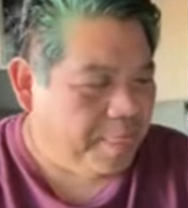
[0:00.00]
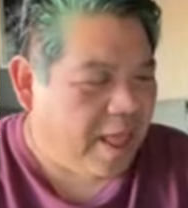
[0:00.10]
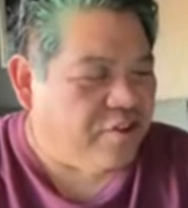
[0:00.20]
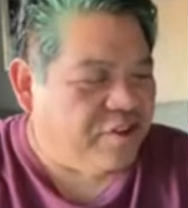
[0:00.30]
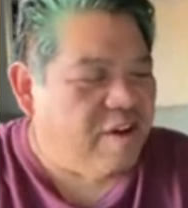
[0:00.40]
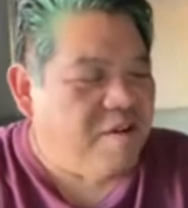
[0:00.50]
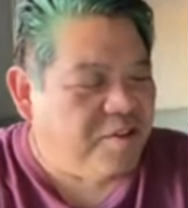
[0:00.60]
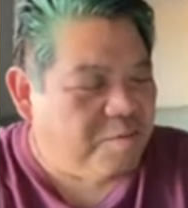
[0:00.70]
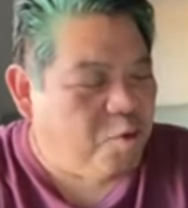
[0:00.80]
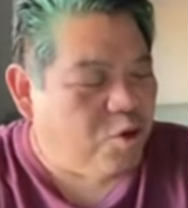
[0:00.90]
And sharing
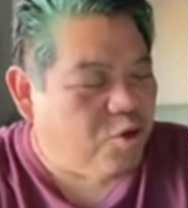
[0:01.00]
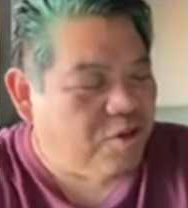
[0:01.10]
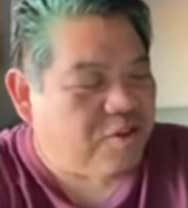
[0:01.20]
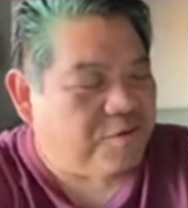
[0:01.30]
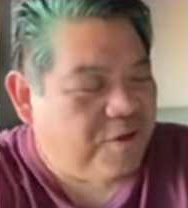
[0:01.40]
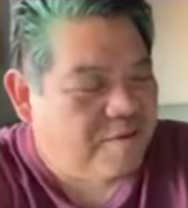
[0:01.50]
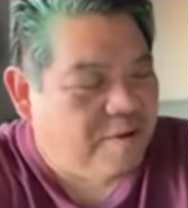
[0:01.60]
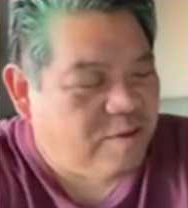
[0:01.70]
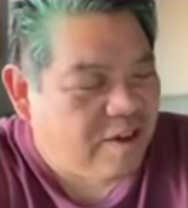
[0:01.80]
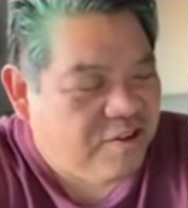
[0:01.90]
support through the Safai
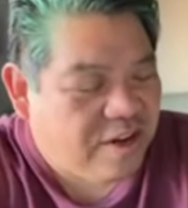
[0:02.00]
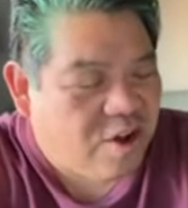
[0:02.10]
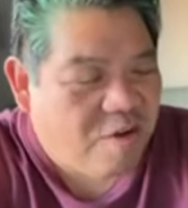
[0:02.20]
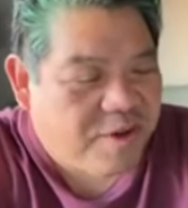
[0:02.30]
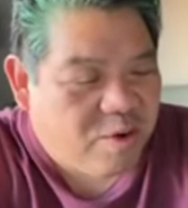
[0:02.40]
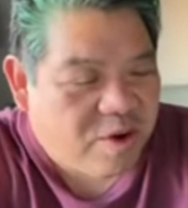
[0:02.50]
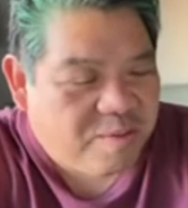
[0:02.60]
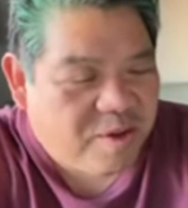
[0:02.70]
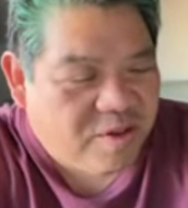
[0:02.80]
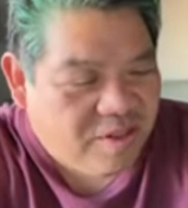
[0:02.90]
Foundation and coffee growing
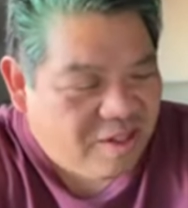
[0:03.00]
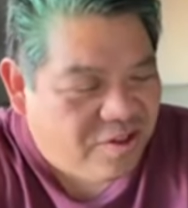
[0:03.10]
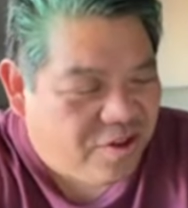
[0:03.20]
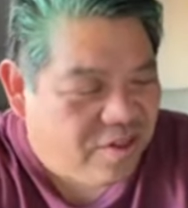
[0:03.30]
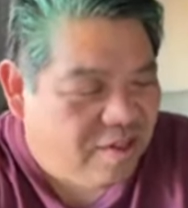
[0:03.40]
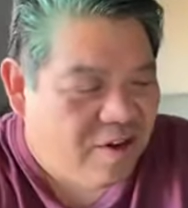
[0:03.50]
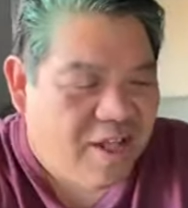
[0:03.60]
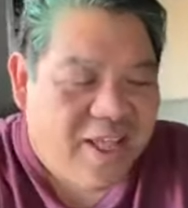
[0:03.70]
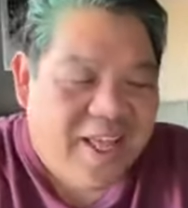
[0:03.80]
community. So that's good.